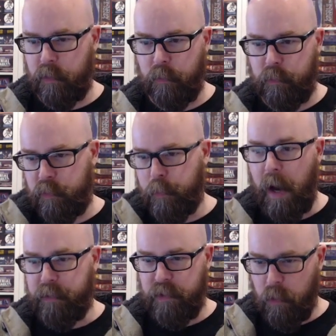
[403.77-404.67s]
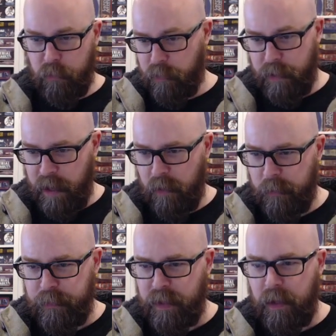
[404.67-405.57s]
spot over there.
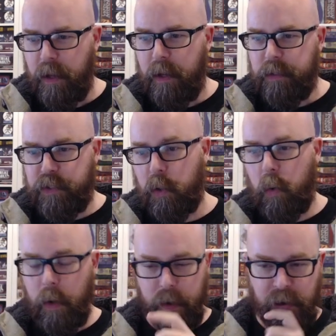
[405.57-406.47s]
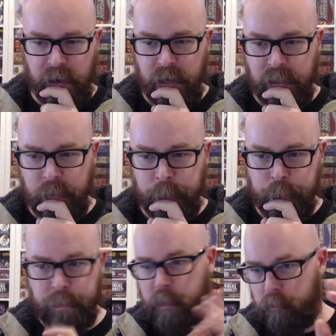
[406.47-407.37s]
So
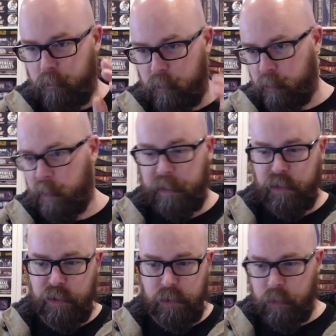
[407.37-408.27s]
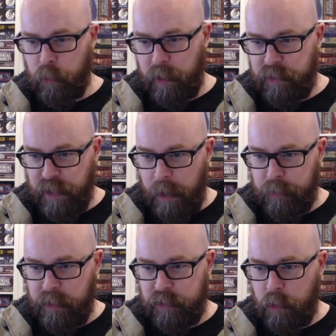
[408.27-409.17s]
let's do an
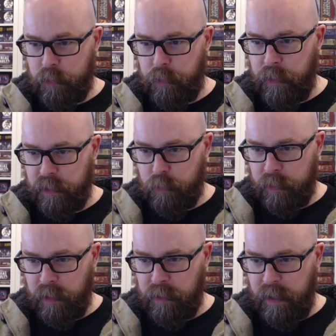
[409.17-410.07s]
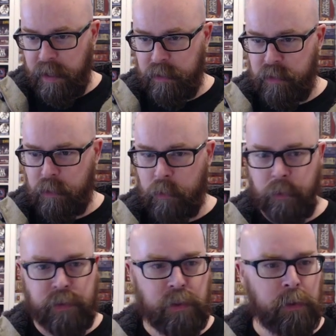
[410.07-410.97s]
example. Let's go to this one. I'll edit
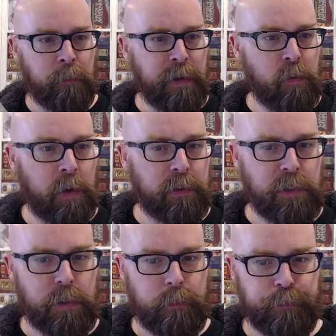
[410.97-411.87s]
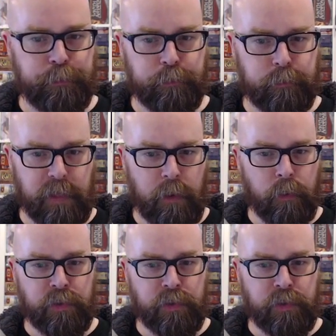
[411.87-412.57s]
alerts on the big ones. Here is